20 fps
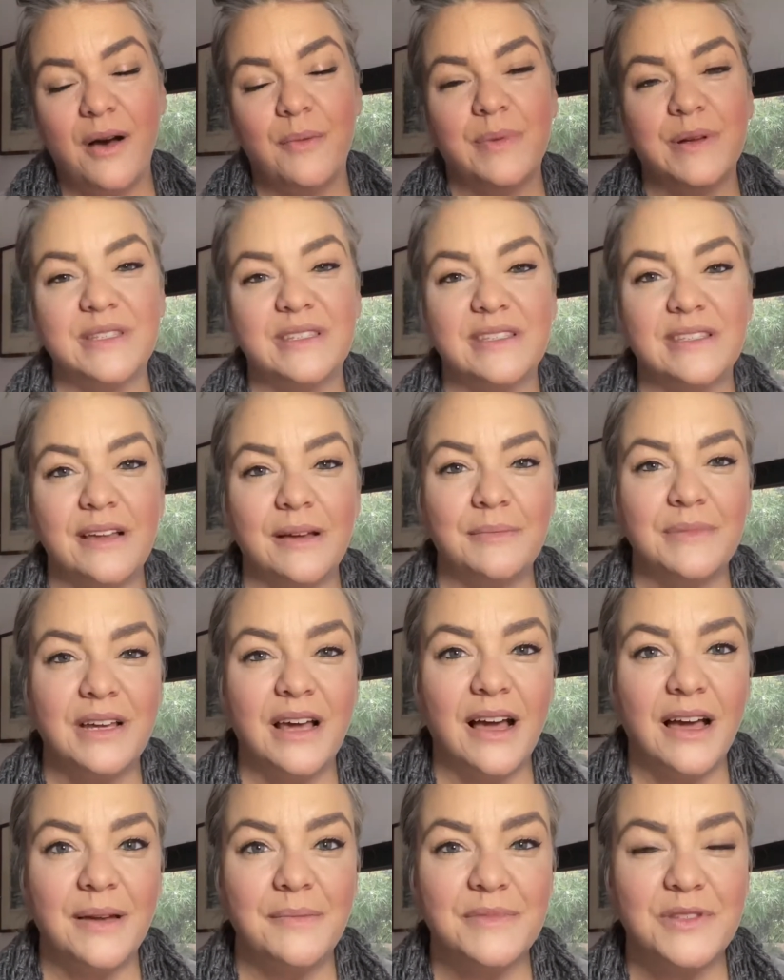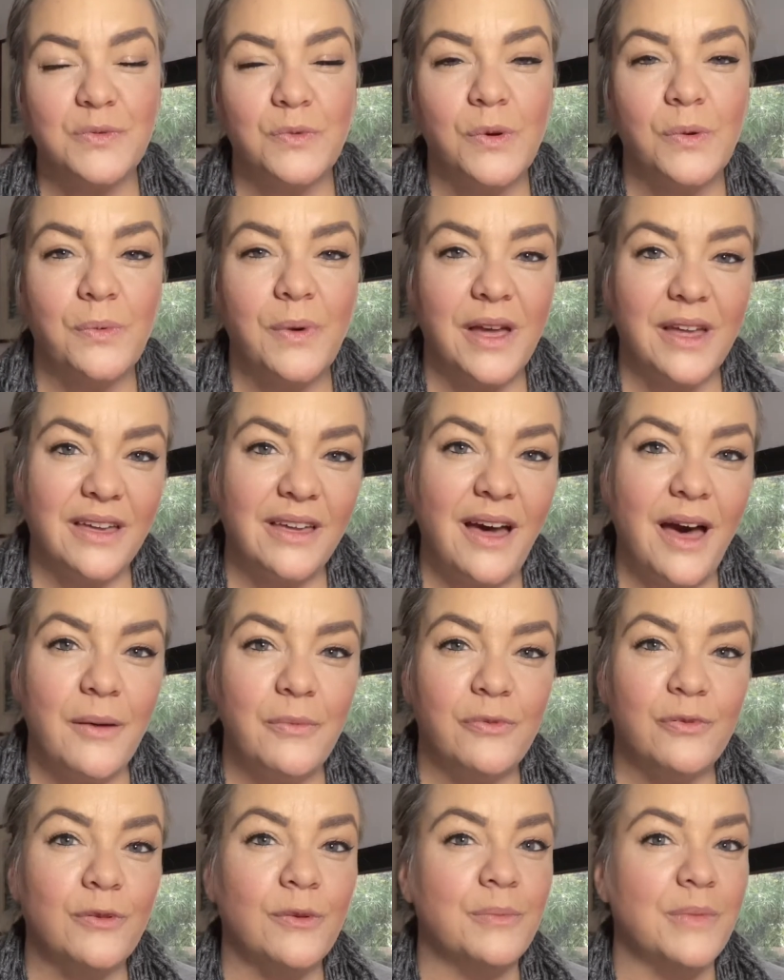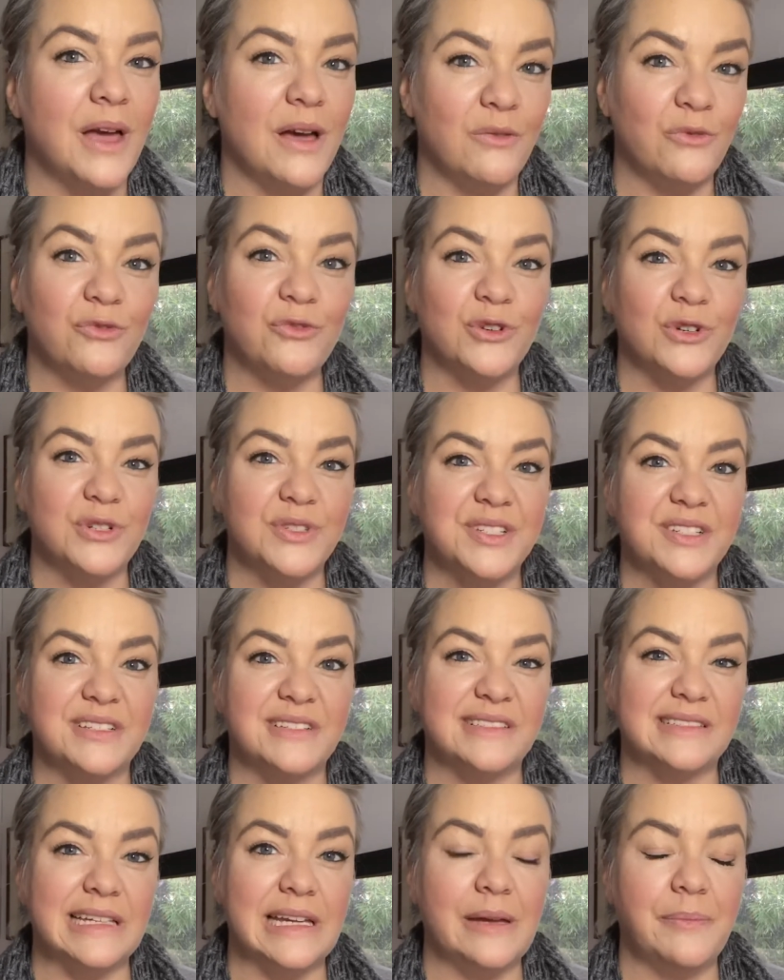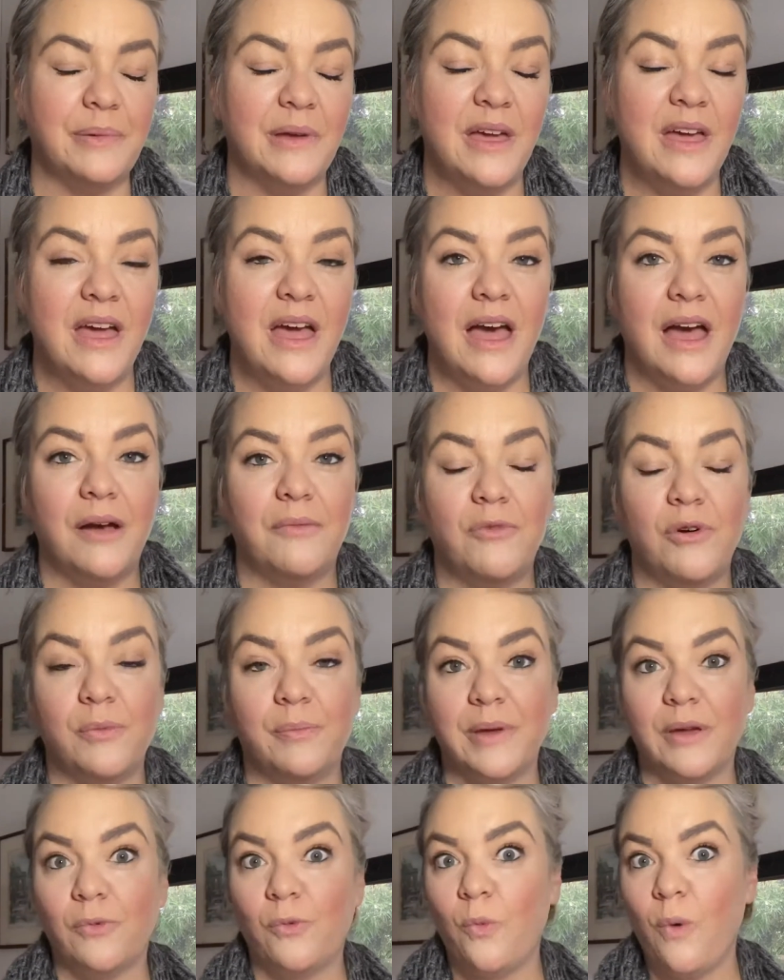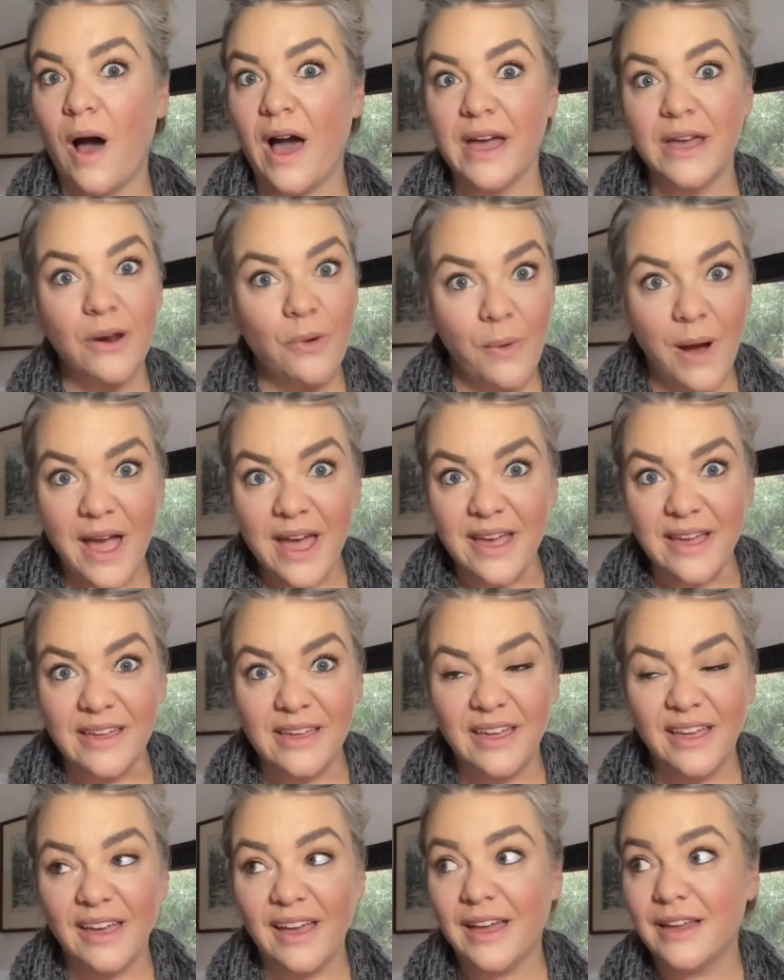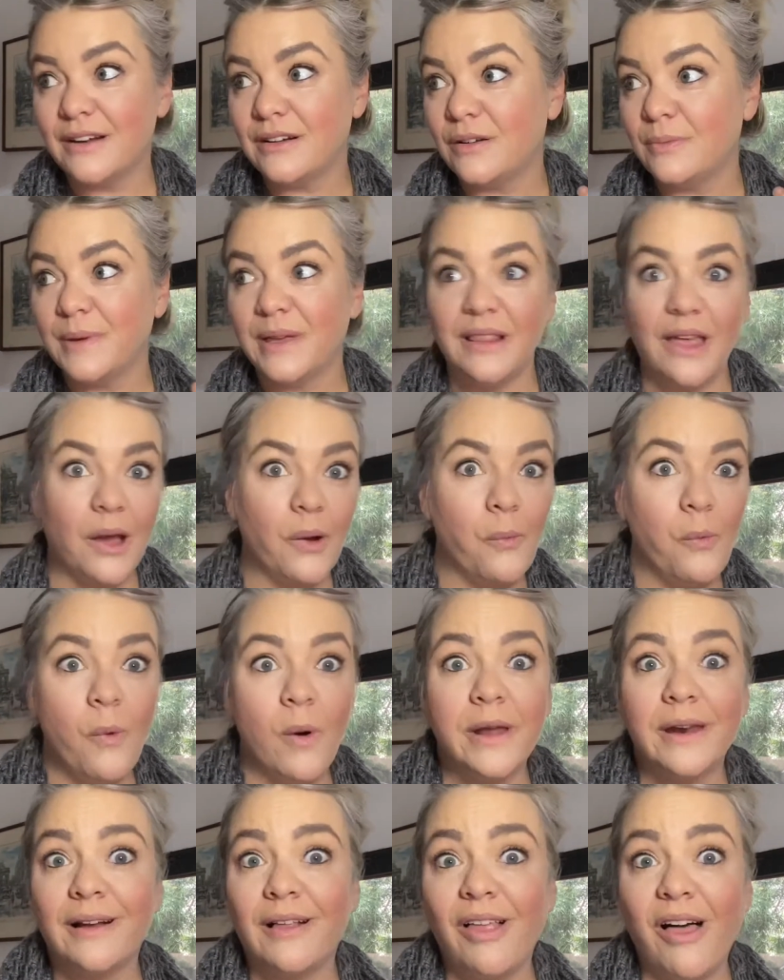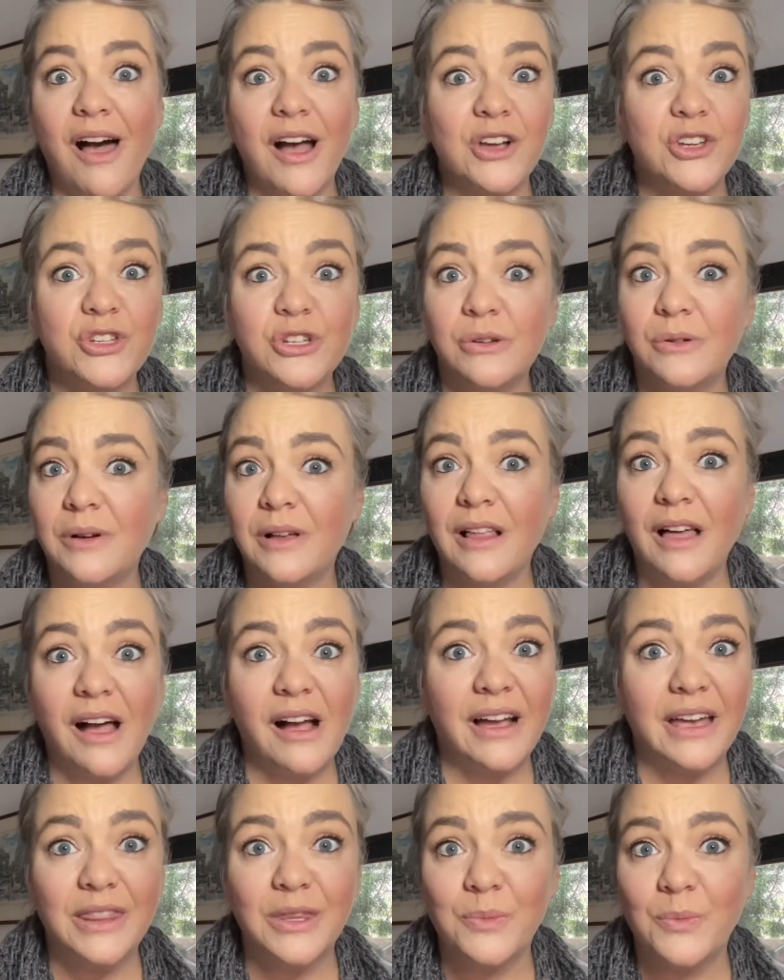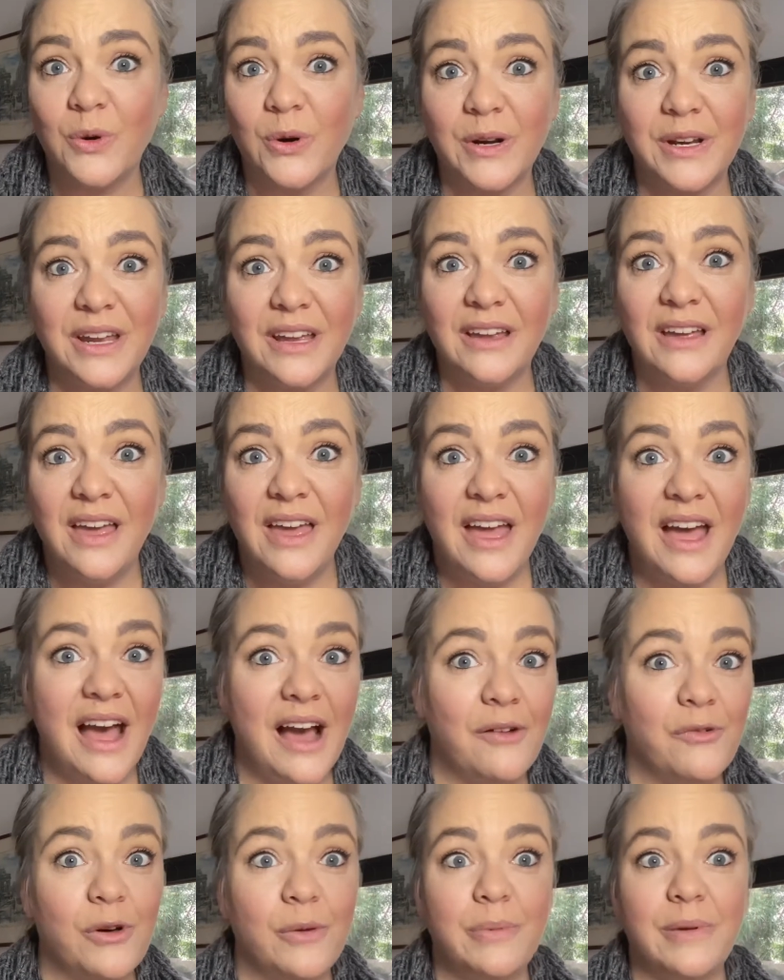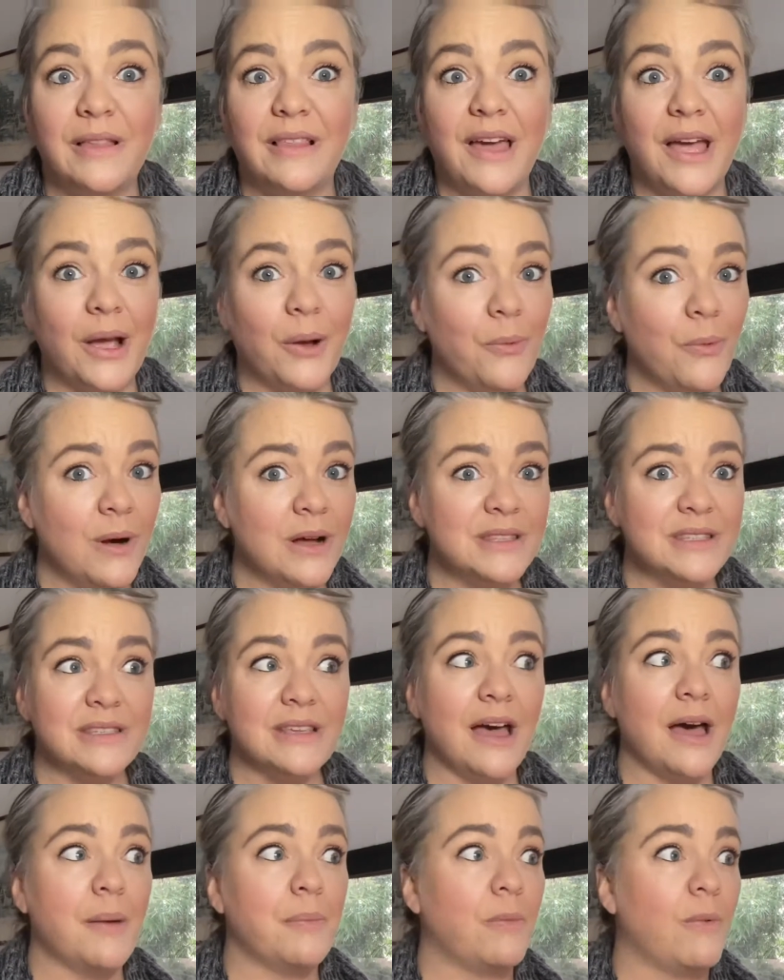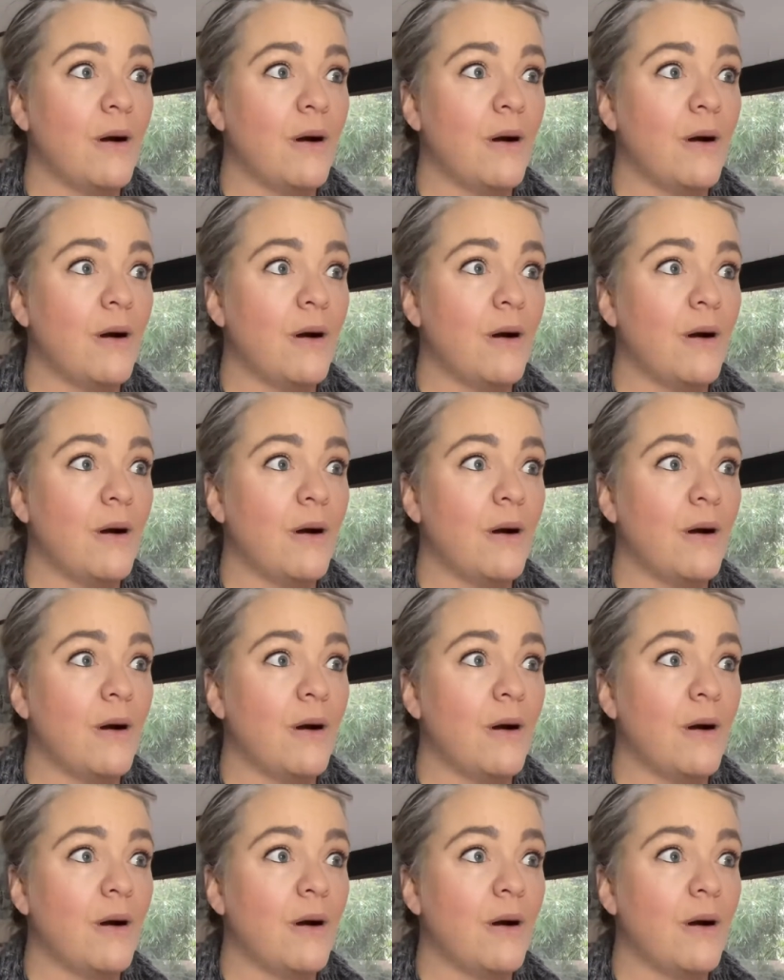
But sometimes we'll wake up from that first sleep and we'll be wide awake and it'll be like one o'clock, two o'clock in the morning, and we'll be like, what's up?